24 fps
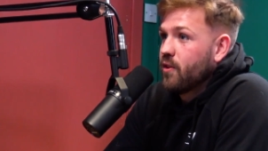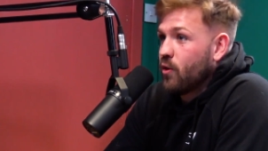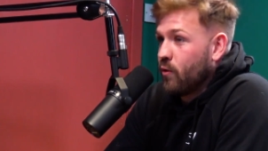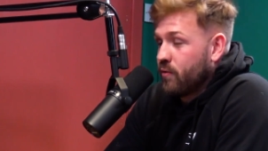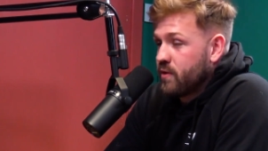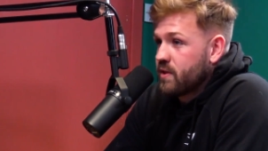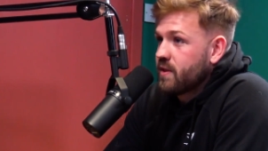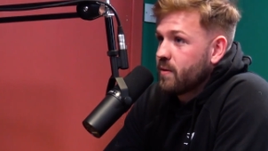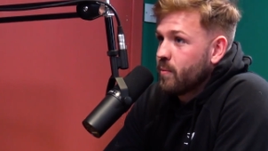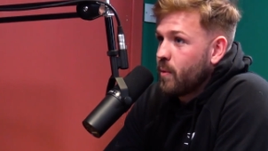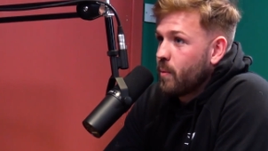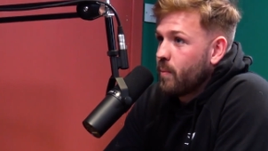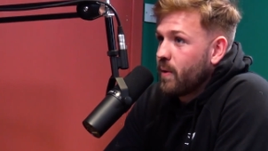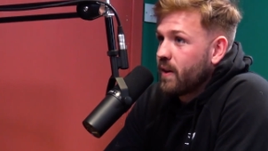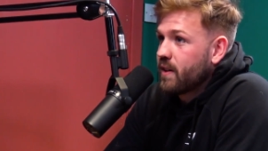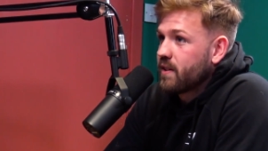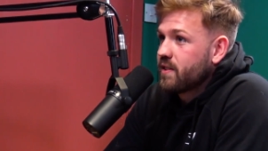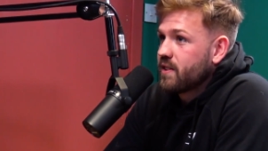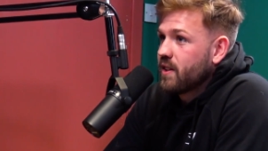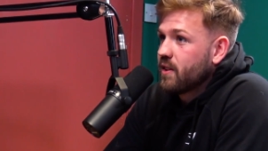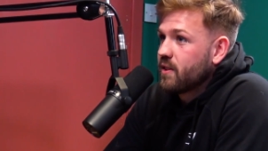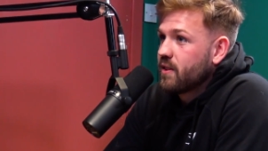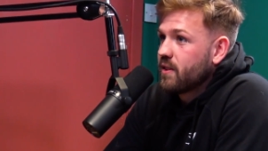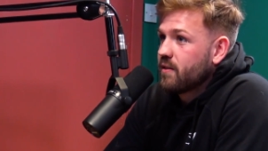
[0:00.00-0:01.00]
Obviously, I'm a big
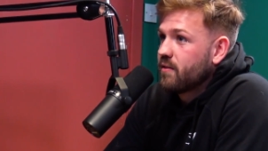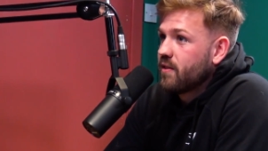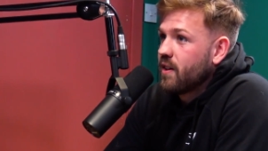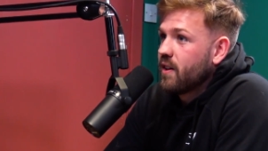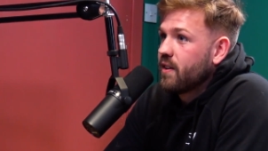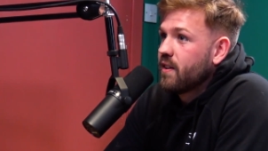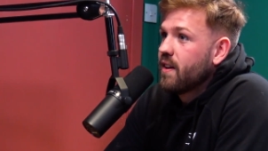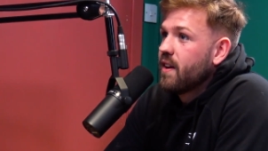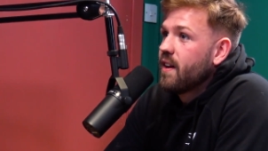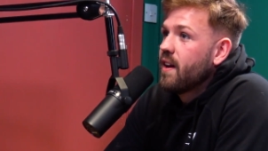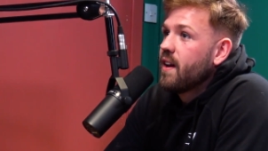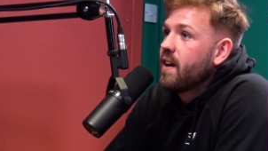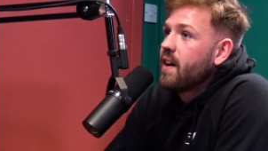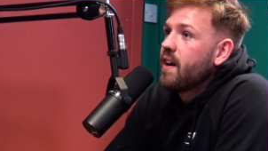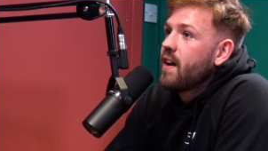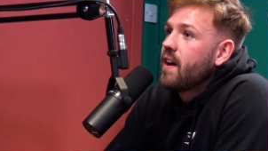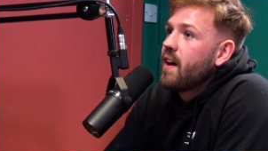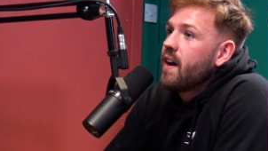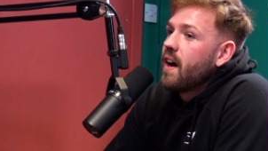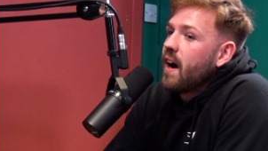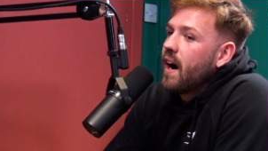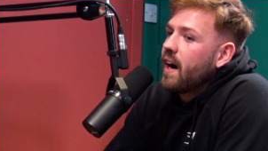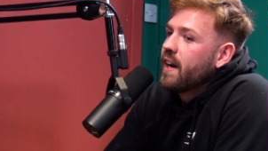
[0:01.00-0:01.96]
Celtic oh, fan. Jesus.